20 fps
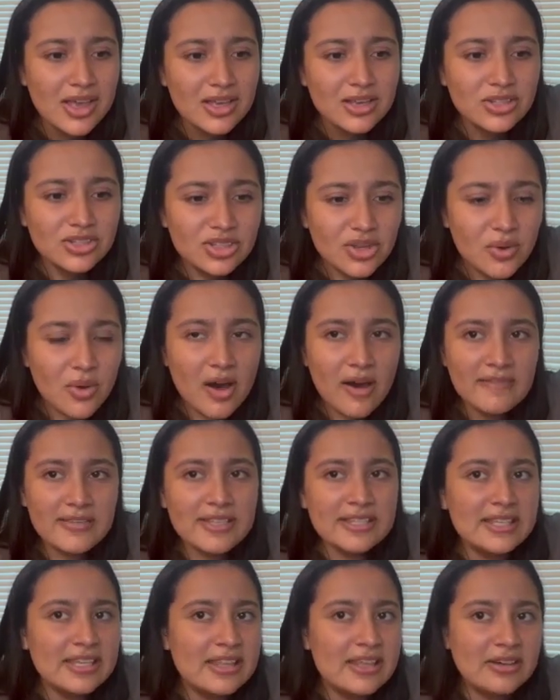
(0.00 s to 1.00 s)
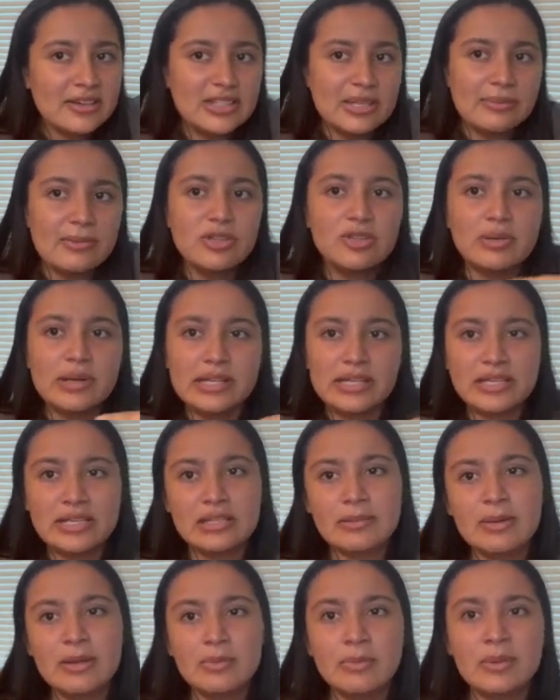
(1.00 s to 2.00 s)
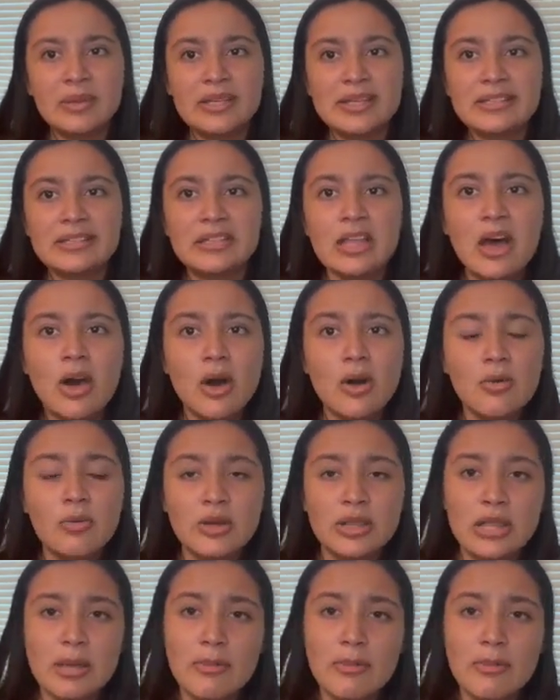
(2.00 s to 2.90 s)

So obviously their acceptance rate can be really low with